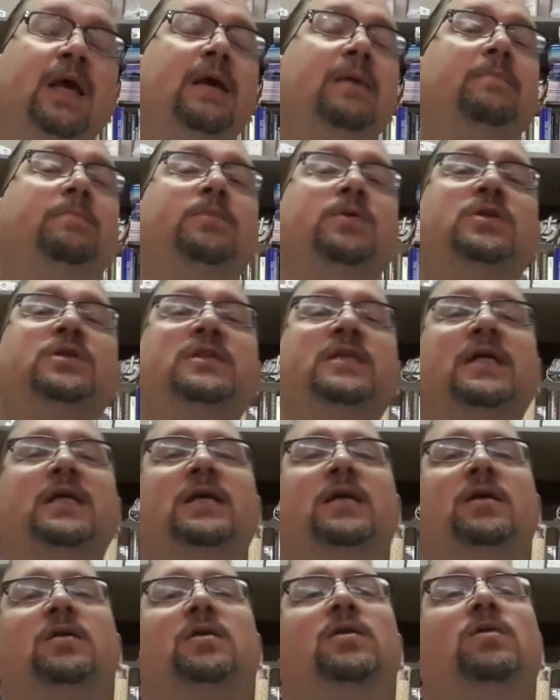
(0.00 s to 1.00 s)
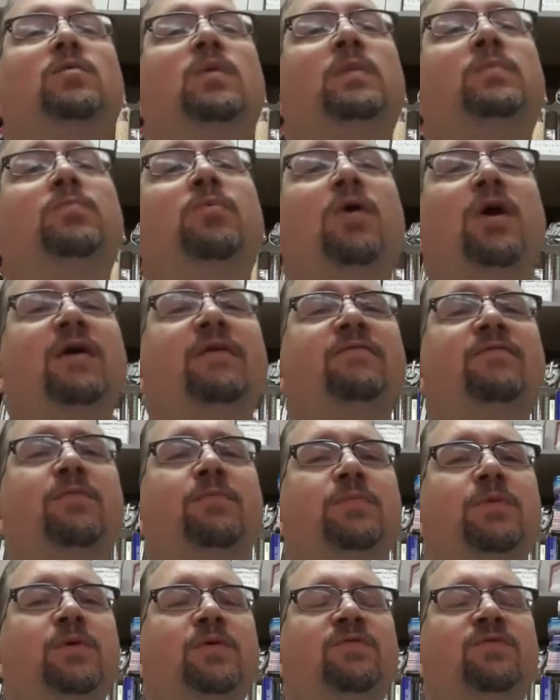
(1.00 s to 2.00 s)
In particular, we pray
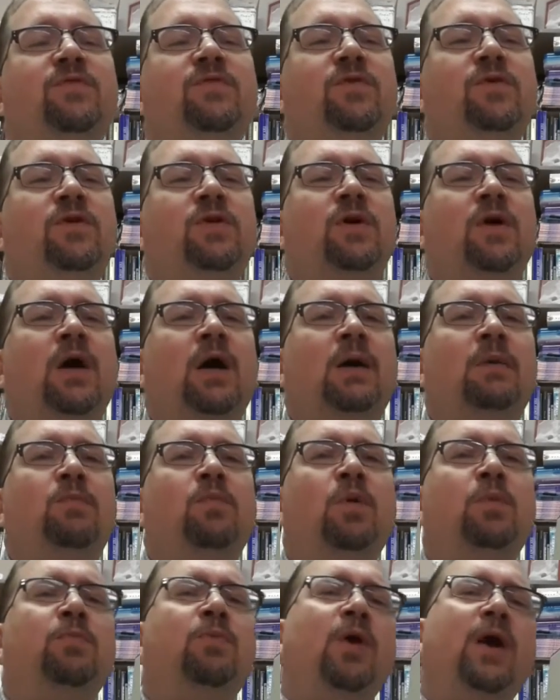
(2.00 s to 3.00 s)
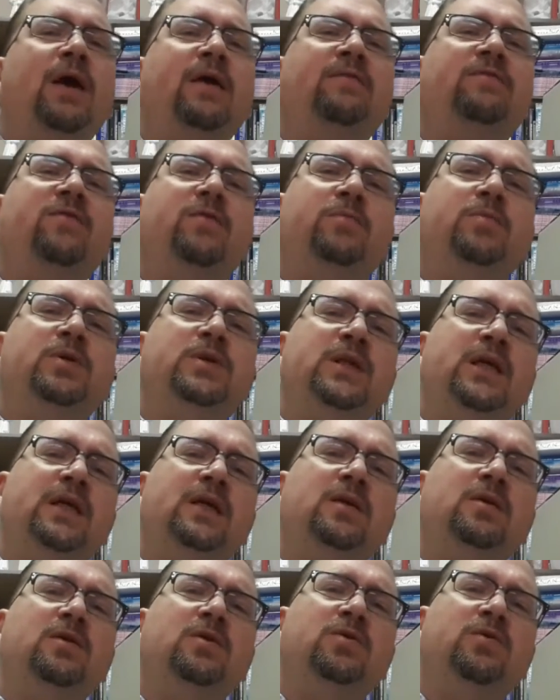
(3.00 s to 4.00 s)
we're praying for
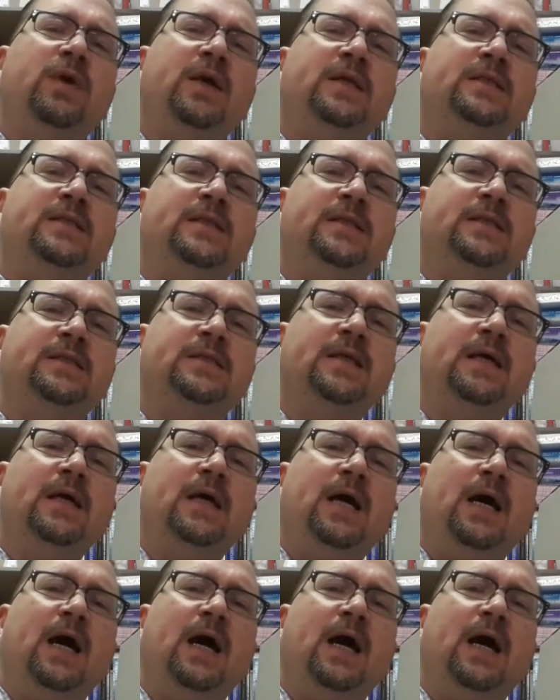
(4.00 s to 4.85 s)
particular graces